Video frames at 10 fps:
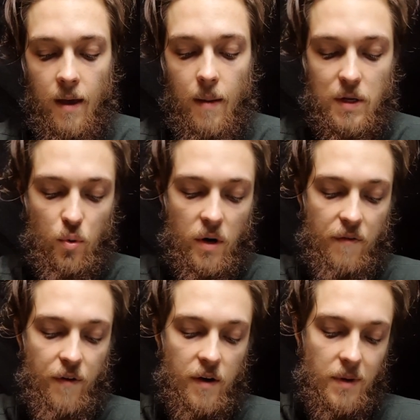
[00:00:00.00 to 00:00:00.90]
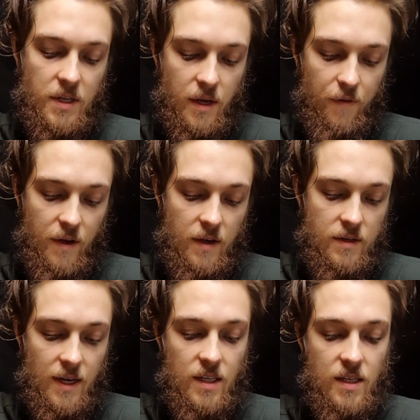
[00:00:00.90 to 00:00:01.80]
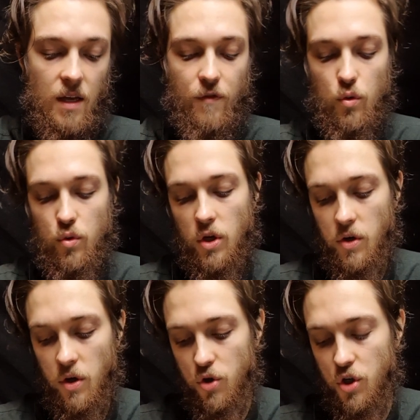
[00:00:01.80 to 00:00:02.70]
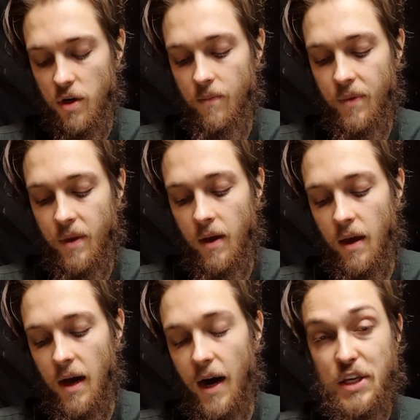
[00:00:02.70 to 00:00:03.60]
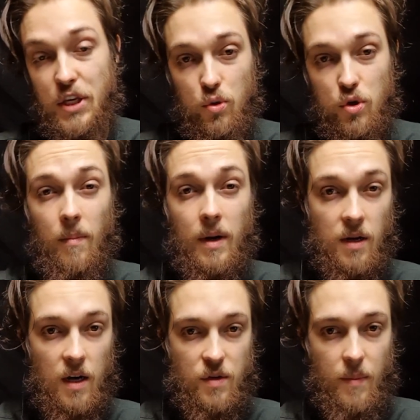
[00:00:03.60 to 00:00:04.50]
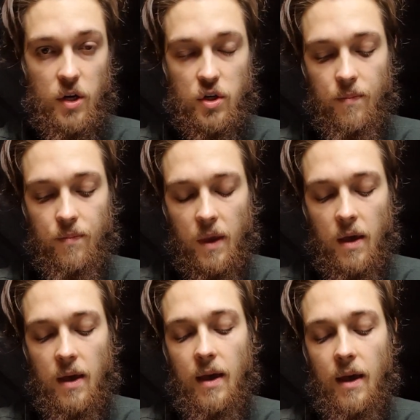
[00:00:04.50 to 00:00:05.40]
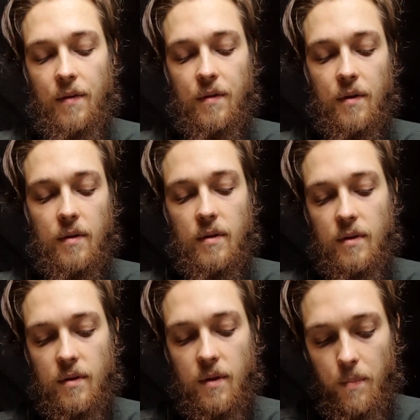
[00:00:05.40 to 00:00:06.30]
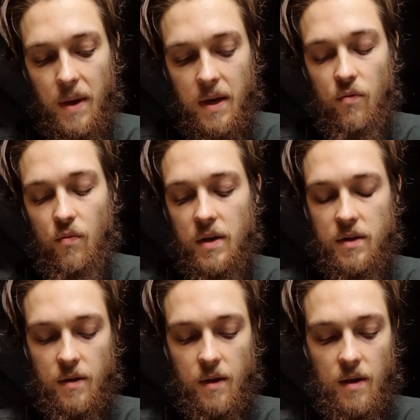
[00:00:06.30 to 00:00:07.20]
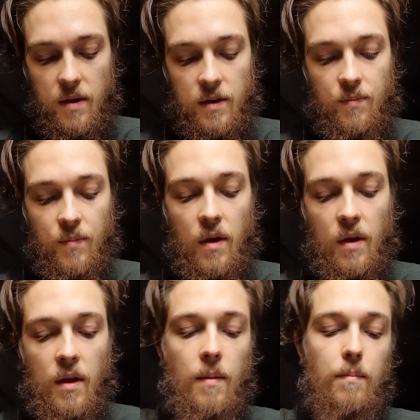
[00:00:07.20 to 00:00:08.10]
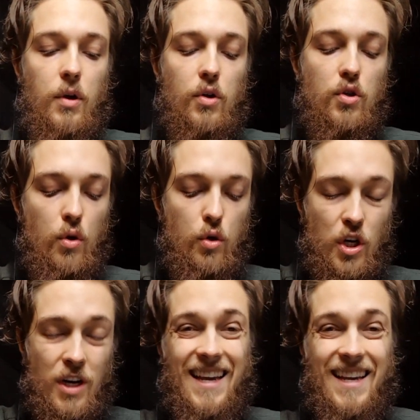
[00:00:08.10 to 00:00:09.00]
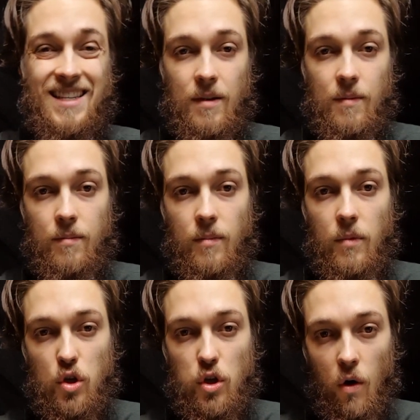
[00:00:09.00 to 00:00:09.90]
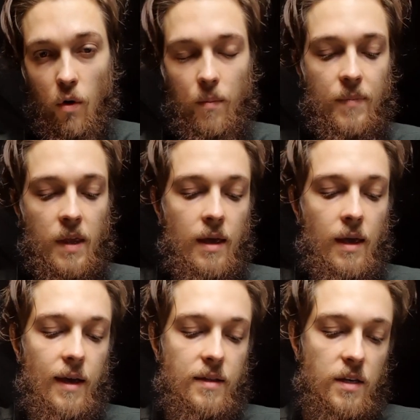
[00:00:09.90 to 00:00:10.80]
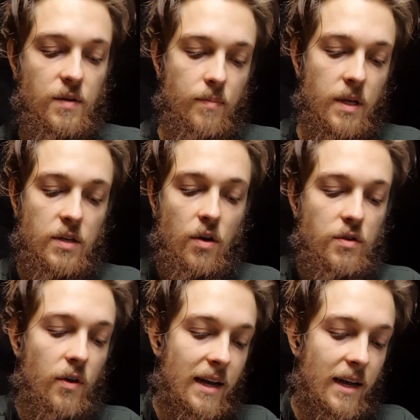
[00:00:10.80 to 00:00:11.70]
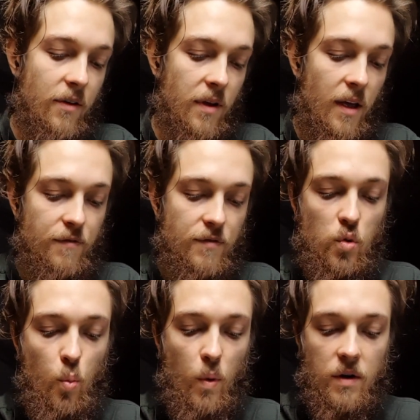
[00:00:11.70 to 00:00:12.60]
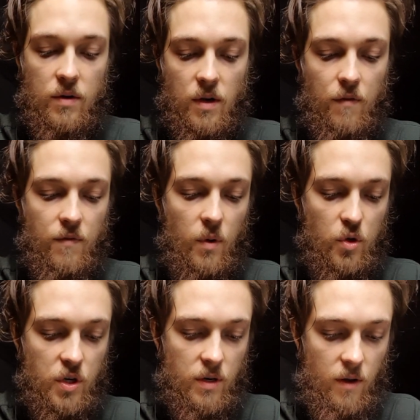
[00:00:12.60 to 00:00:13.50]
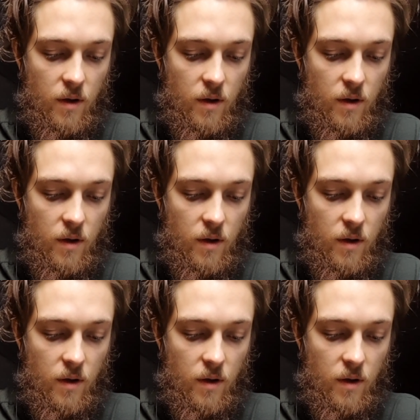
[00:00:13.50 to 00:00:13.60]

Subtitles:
But what I find myself is, instead of using Notion, I use my task manager. And the big reason is because Notion is slow. And this means also I cannot have two windows of Notion